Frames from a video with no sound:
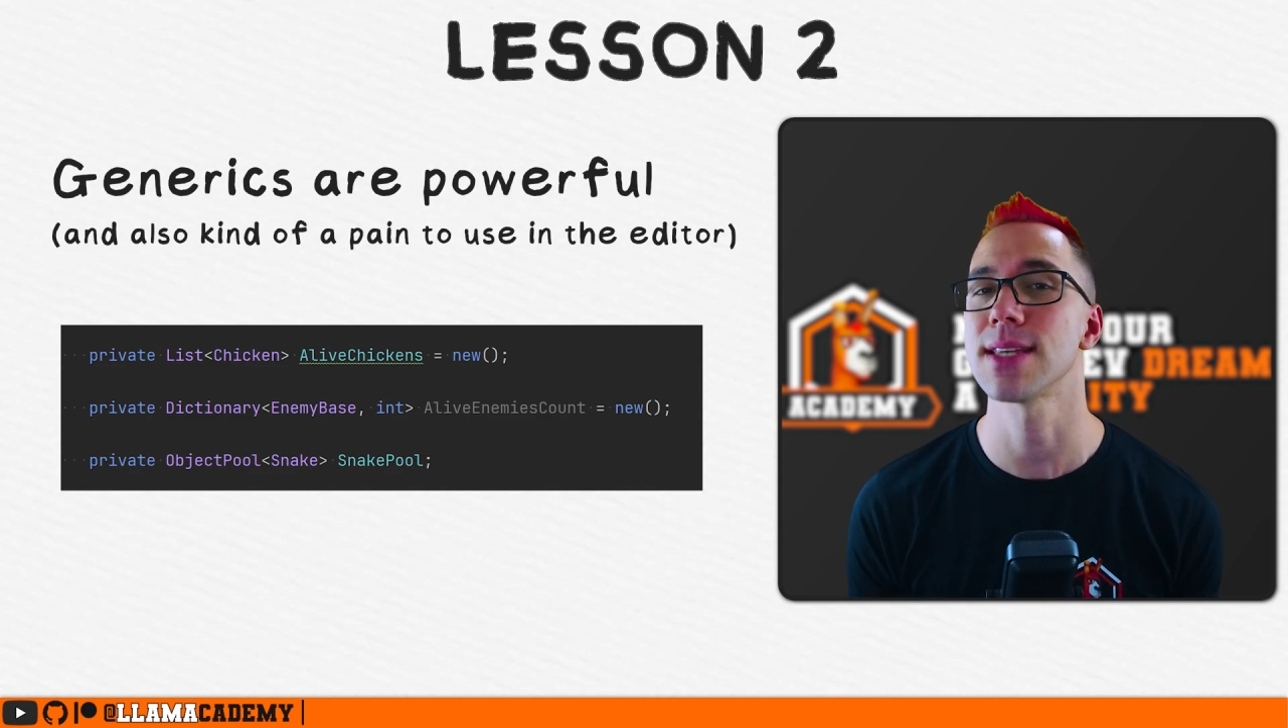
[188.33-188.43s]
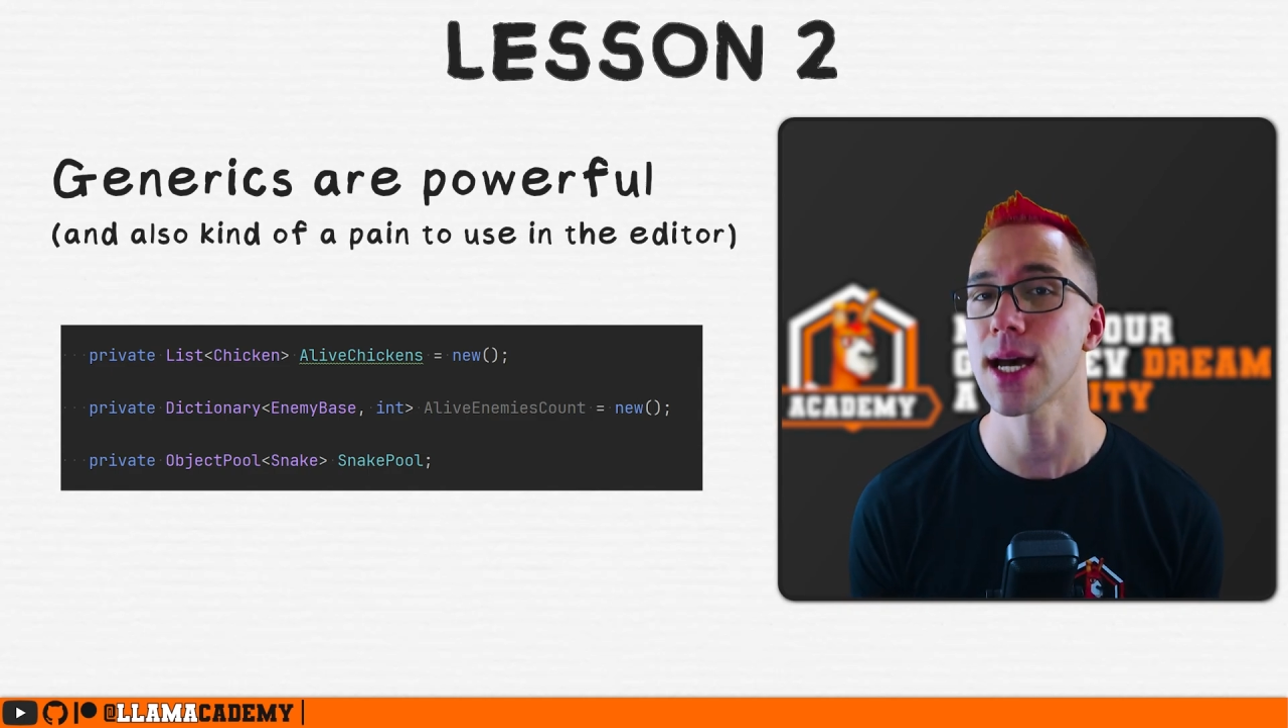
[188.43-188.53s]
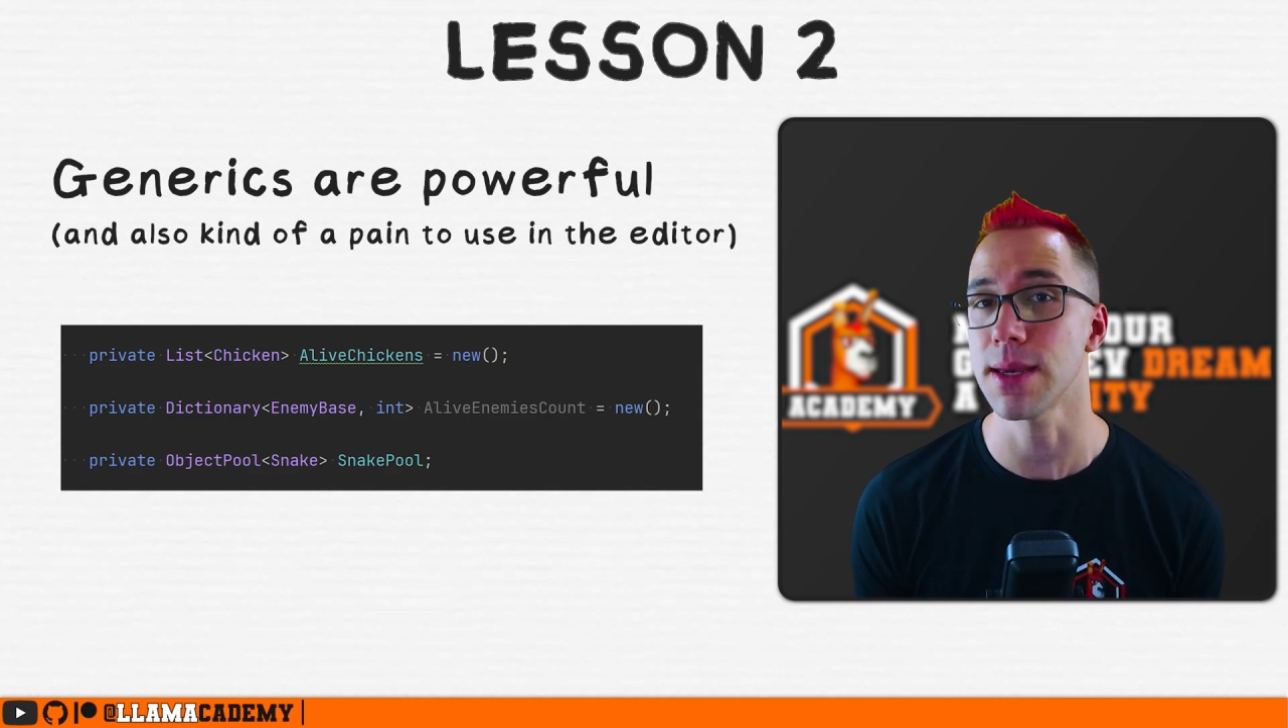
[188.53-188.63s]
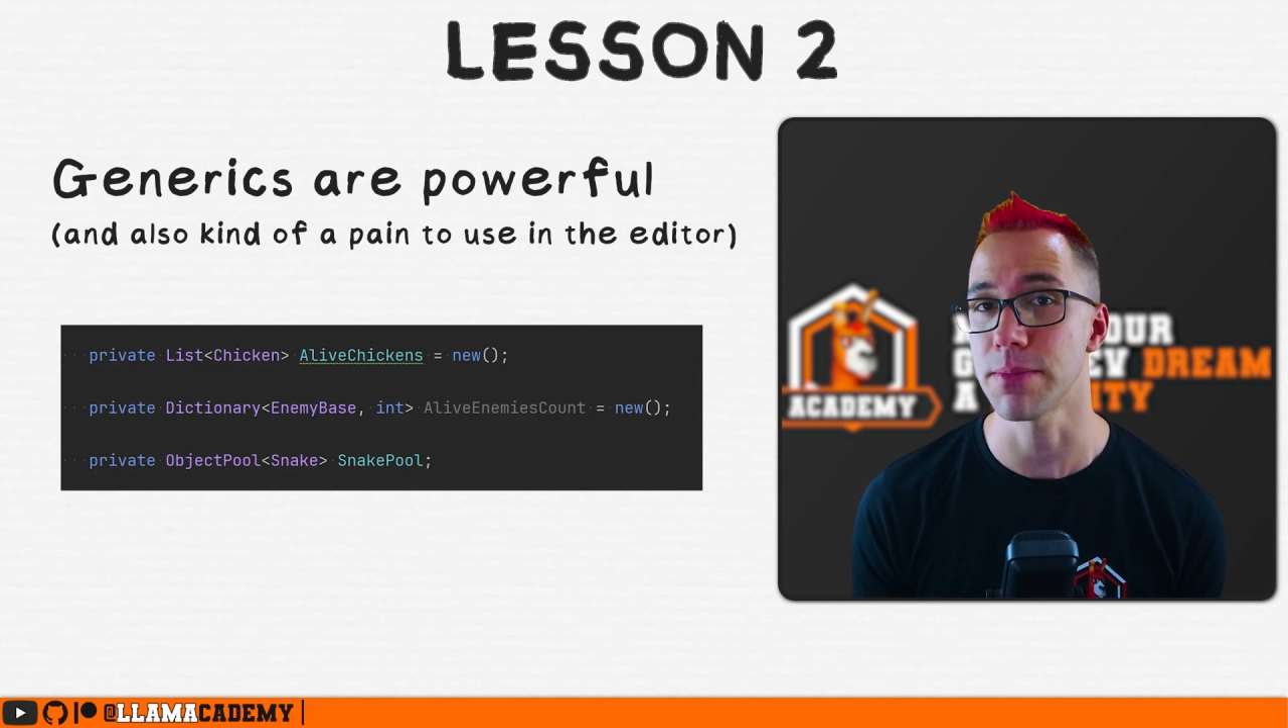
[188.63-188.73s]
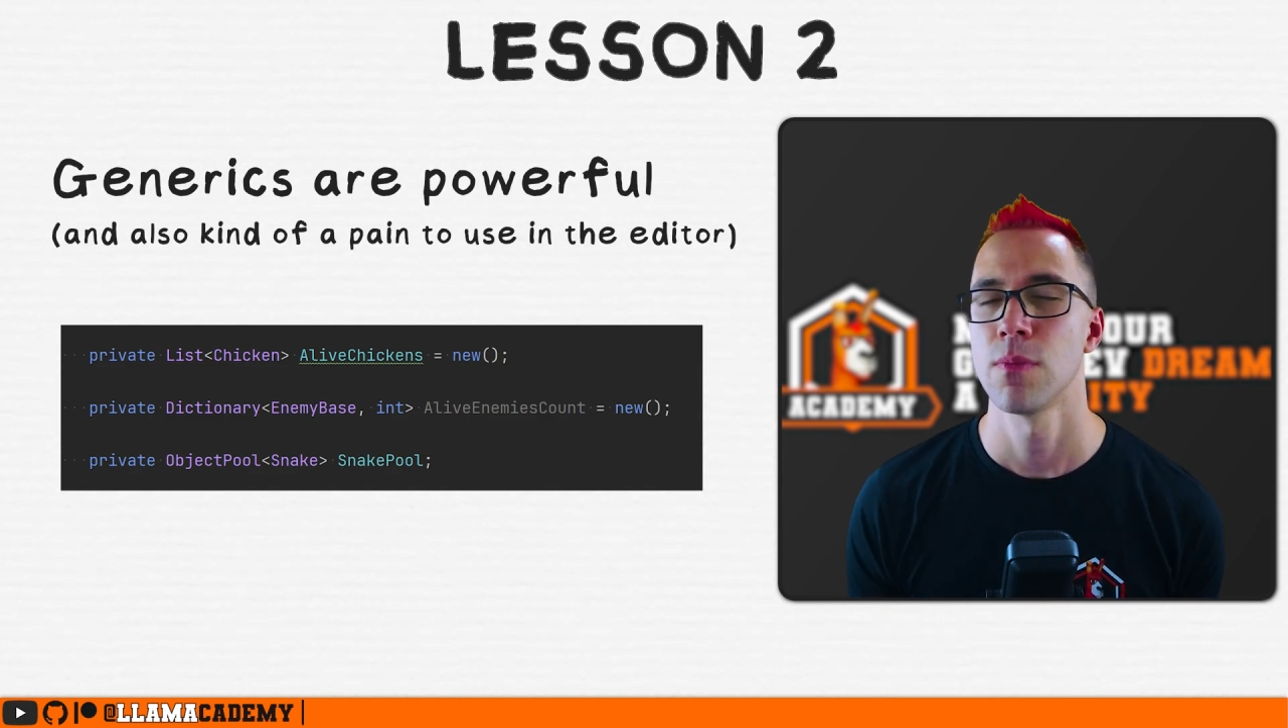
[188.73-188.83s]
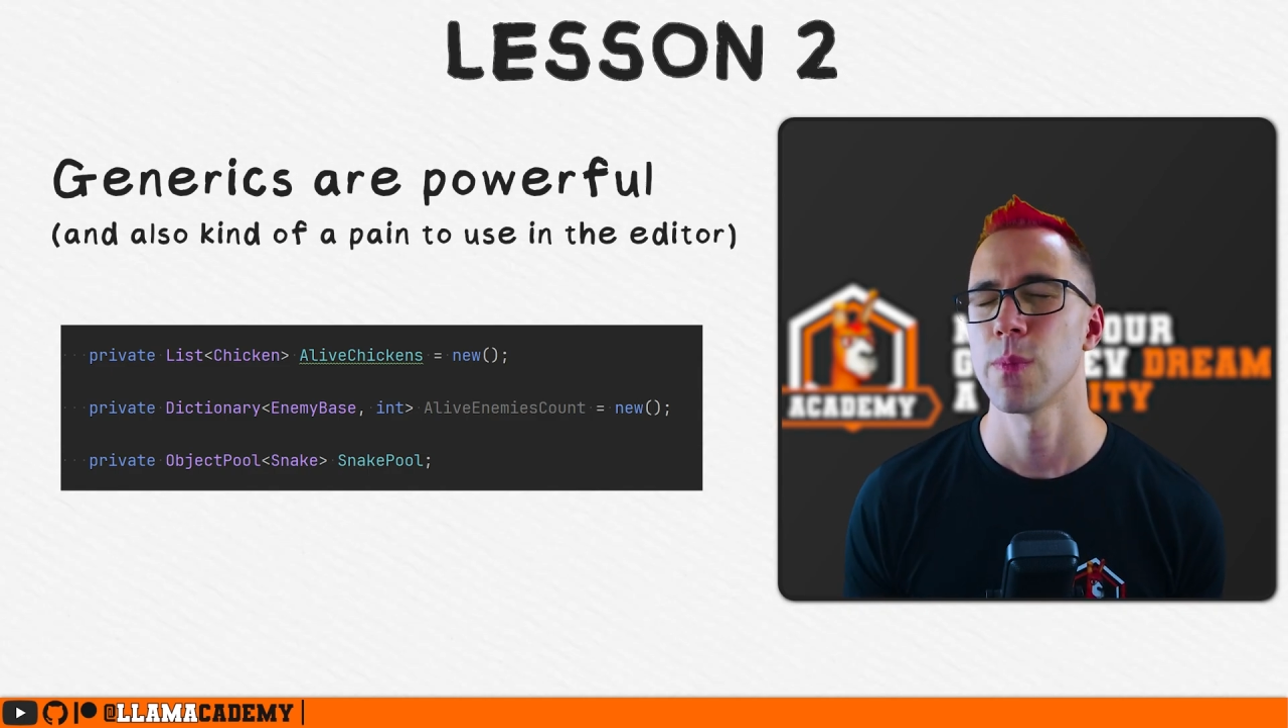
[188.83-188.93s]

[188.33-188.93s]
type.